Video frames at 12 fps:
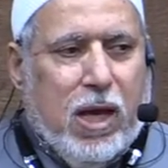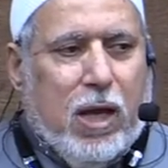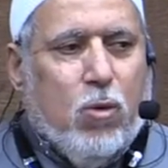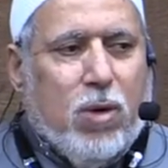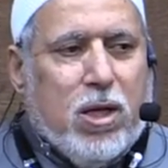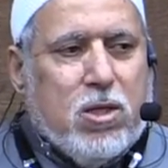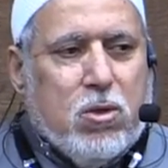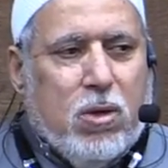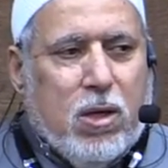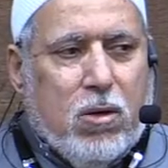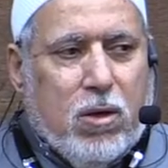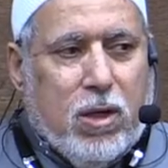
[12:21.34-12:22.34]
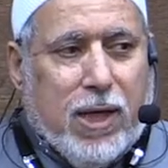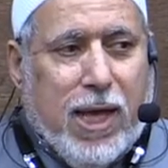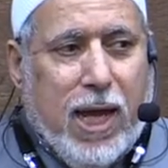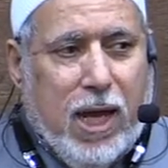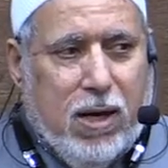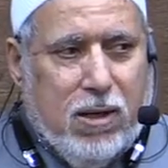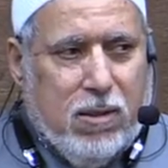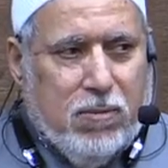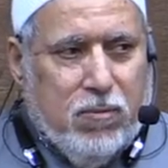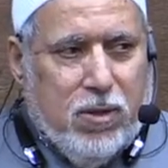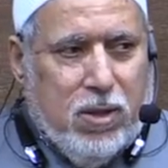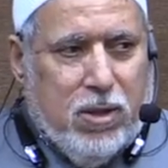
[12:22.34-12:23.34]
and what is going on. CAIR
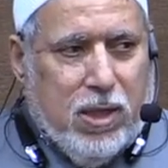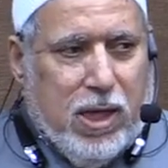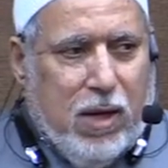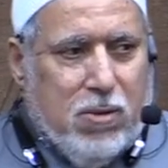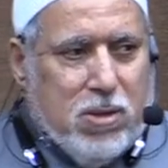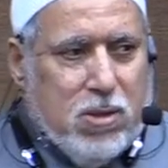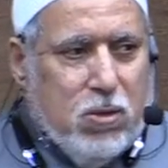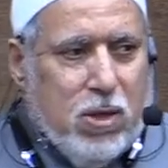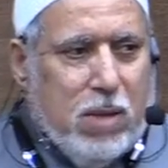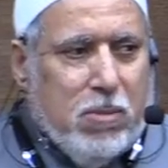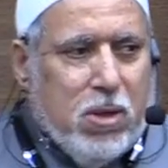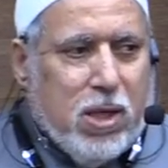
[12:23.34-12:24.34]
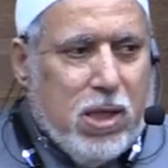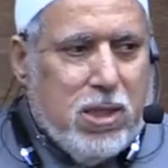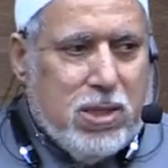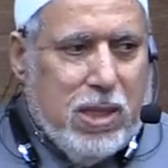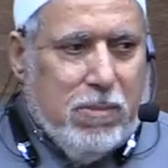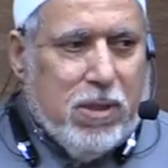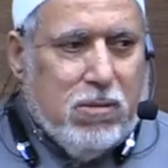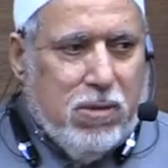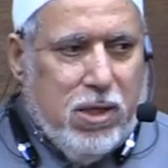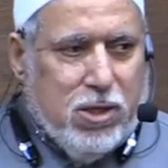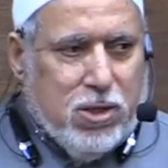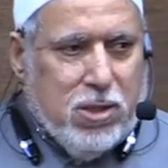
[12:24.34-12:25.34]
the Council on American Islamic
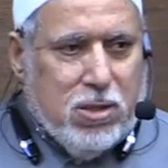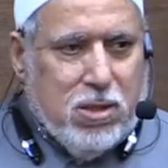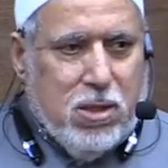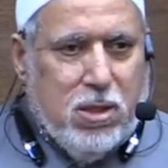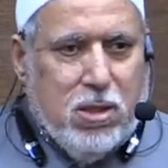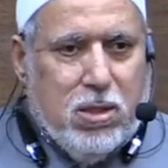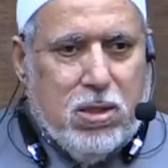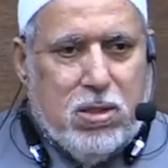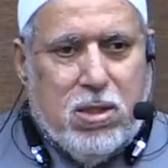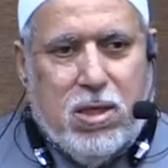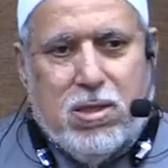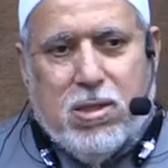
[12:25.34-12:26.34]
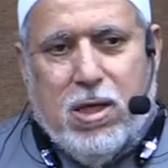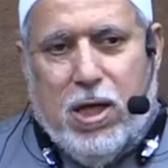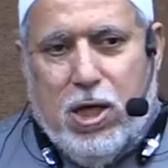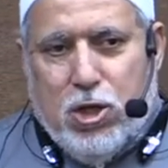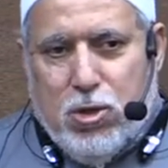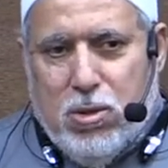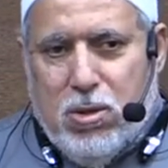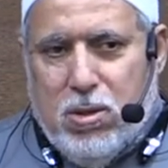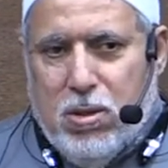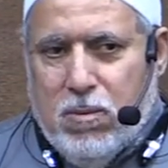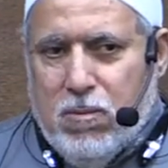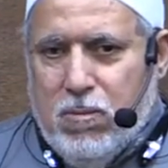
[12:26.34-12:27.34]
Relations, just
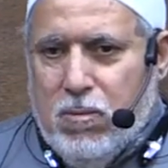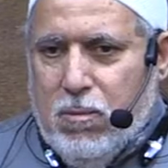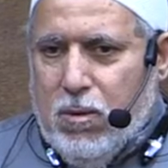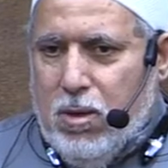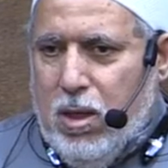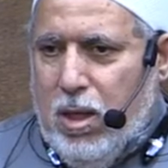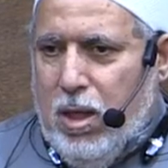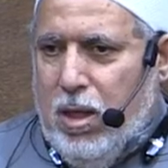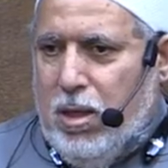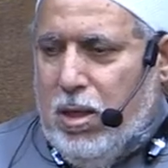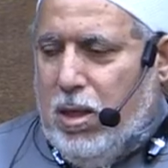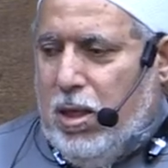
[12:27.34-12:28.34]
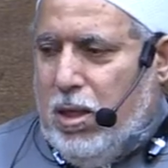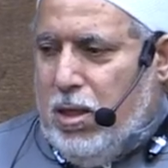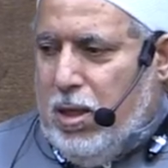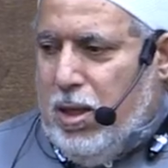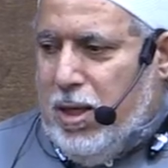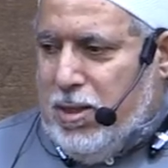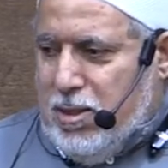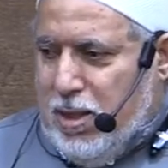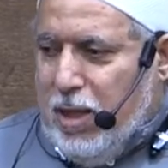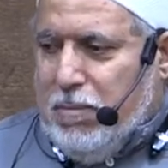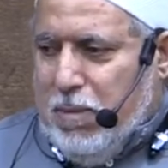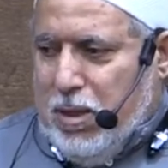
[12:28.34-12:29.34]
issued a, a, a
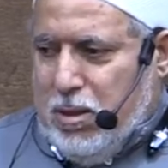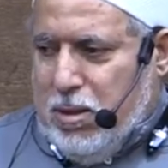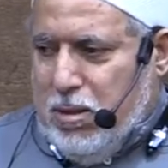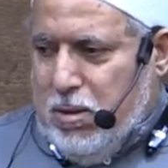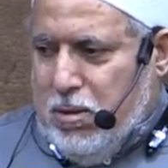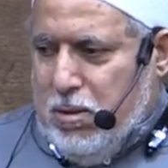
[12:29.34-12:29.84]
statement,